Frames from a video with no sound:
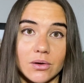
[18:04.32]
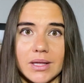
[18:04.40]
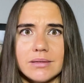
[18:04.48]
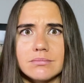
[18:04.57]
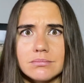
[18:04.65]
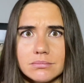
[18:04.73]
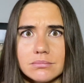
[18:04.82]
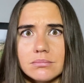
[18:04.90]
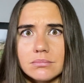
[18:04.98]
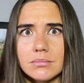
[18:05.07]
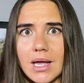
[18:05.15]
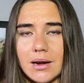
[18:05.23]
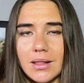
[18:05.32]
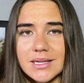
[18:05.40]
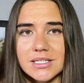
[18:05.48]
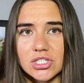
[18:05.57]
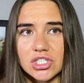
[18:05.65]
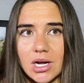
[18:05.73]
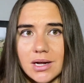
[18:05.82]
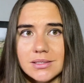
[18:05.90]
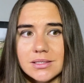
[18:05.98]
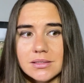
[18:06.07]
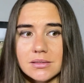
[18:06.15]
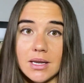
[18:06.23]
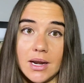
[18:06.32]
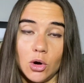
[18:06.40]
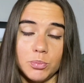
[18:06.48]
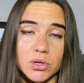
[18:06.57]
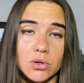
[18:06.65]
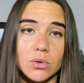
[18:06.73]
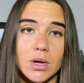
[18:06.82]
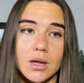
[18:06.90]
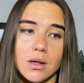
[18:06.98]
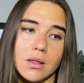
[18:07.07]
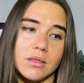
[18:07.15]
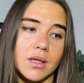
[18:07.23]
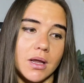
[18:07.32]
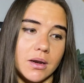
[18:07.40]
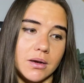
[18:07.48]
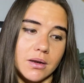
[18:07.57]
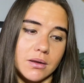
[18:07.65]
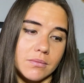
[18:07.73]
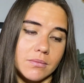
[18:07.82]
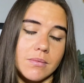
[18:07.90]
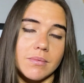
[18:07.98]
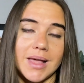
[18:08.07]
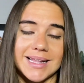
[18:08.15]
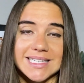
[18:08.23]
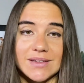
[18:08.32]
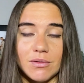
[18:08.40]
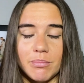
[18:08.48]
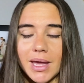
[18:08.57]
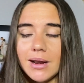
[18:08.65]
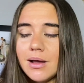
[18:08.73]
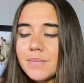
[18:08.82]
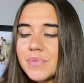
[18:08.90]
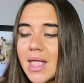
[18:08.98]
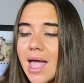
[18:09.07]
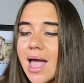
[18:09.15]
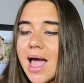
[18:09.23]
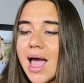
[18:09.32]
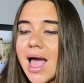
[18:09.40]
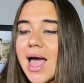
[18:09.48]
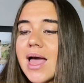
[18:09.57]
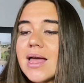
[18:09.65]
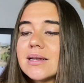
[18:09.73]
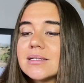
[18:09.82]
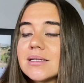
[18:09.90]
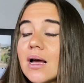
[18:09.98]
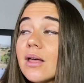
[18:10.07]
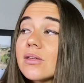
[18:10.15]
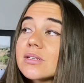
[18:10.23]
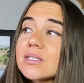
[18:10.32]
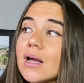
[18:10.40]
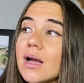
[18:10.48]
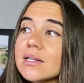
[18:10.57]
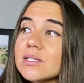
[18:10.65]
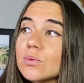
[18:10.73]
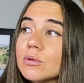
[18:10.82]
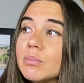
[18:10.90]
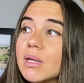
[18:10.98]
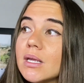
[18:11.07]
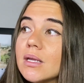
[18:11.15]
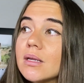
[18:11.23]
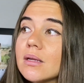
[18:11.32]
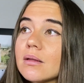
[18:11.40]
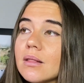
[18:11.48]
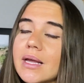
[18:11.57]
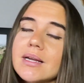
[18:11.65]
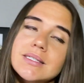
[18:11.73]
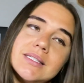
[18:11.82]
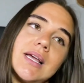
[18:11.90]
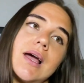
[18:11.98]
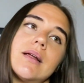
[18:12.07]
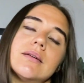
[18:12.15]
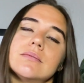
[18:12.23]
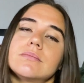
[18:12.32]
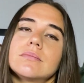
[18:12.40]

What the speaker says: or like analyzing charts can help you, then that's even better. And other signs would be, like I said,